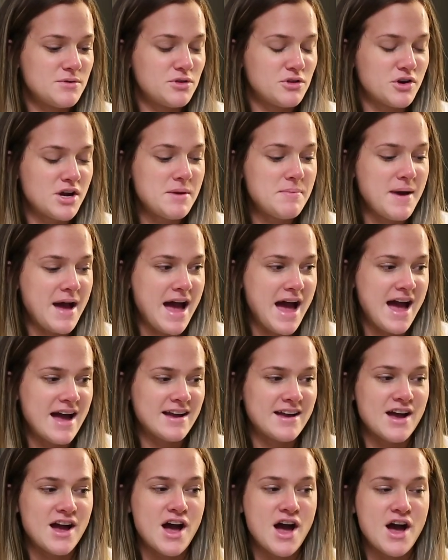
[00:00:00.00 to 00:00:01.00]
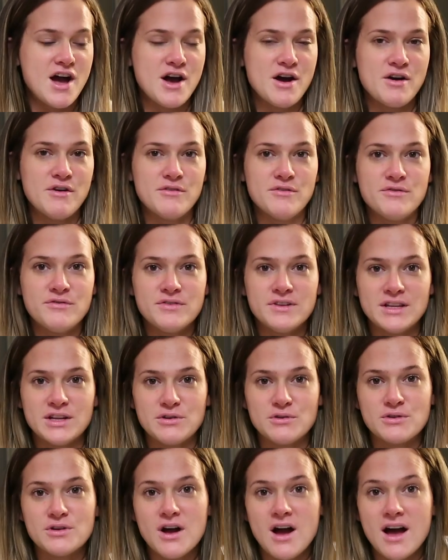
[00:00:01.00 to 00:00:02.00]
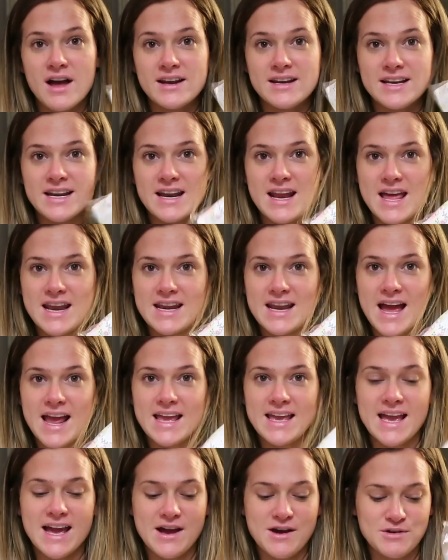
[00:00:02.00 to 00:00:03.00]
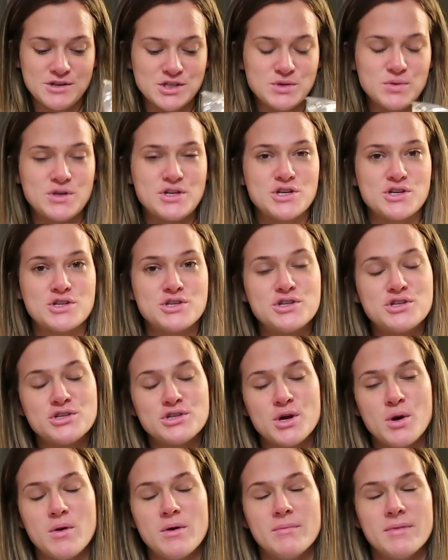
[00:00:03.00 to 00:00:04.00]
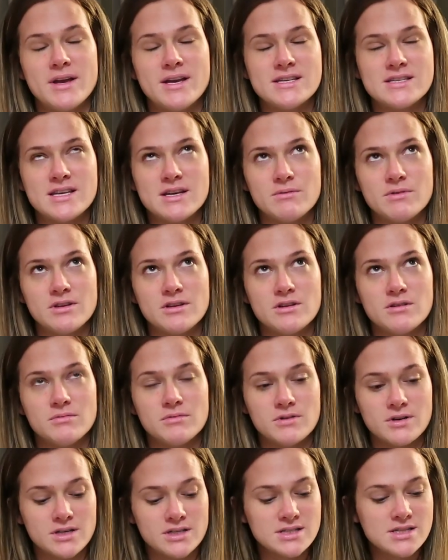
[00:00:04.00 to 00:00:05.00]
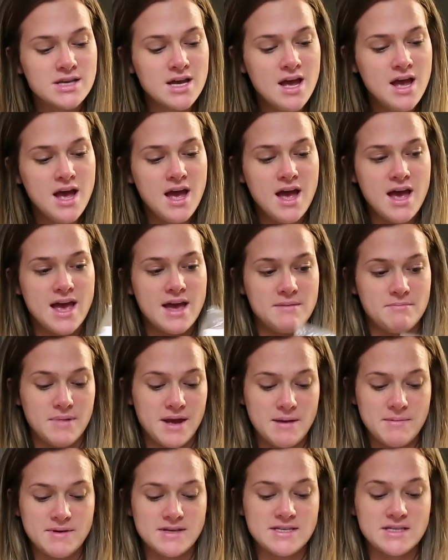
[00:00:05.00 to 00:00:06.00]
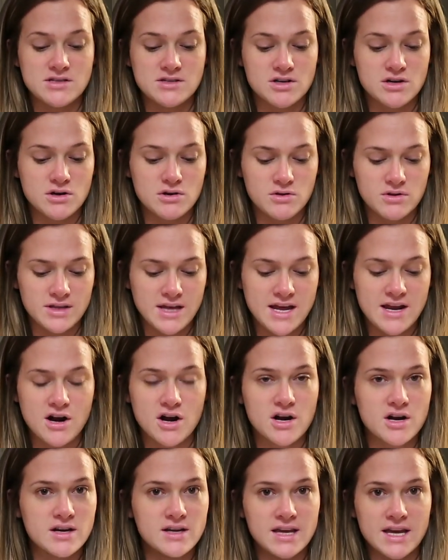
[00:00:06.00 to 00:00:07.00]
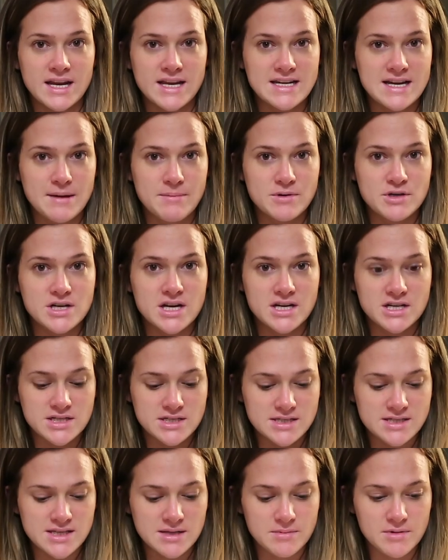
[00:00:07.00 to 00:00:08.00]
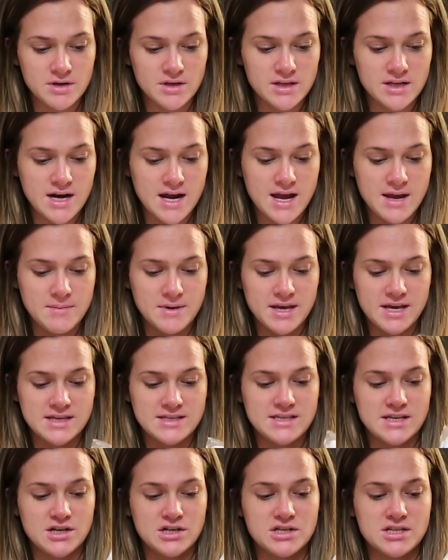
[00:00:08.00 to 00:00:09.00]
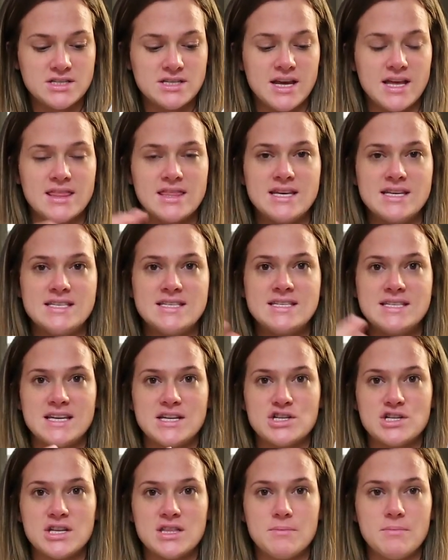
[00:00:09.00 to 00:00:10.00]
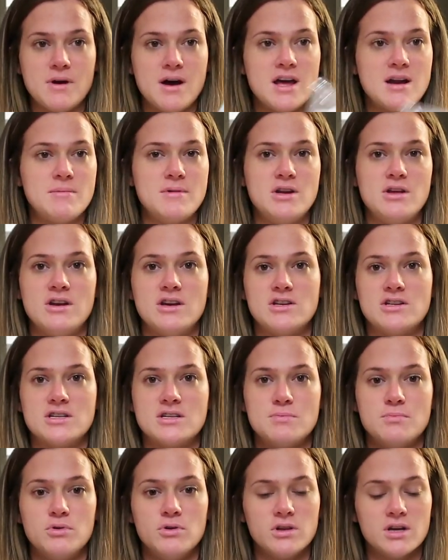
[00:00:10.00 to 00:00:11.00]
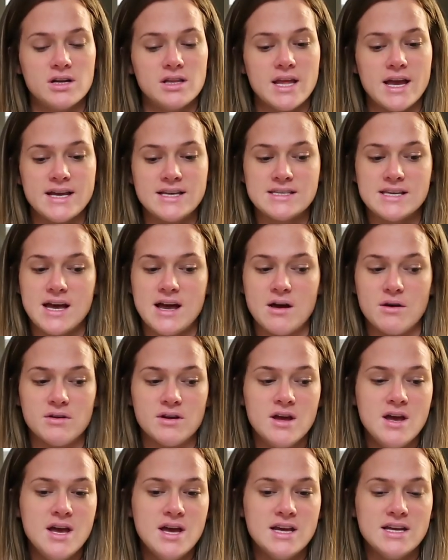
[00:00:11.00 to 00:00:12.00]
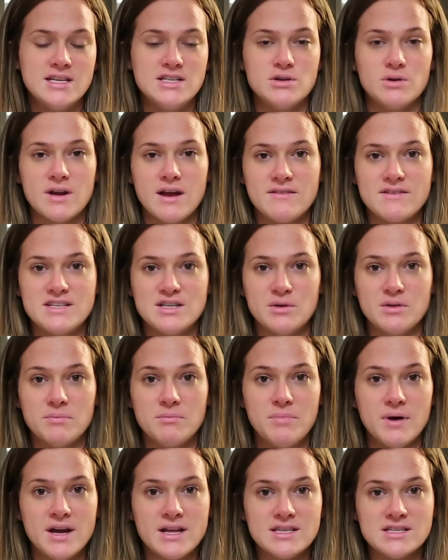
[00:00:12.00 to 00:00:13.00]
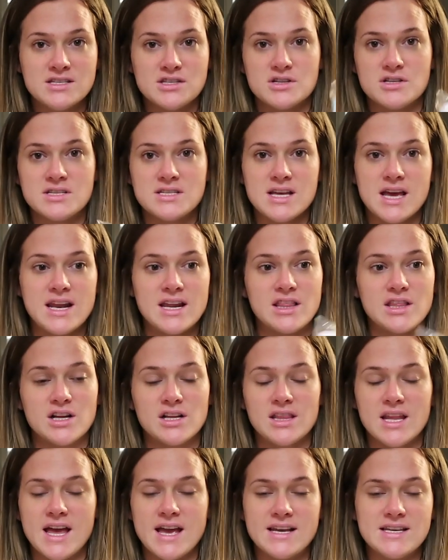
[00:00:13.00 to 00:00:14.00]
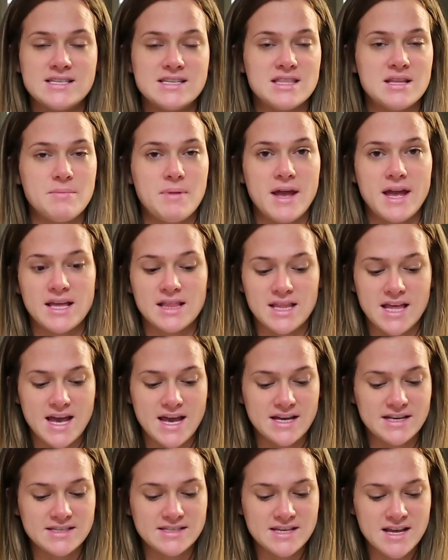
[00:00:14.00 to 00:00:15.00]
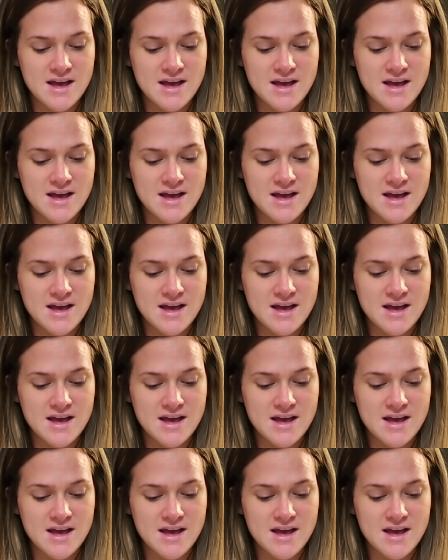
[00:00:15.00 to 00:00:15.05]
three pack of little cotton nightgowns, which are so amazing with newborns and babies in general that are getting diaper changes in the middle of the night, because they're just like, they cinch at the bottom and you can just pull their legs out and don't have to deal with buttons or sliding their legs and the pant legs.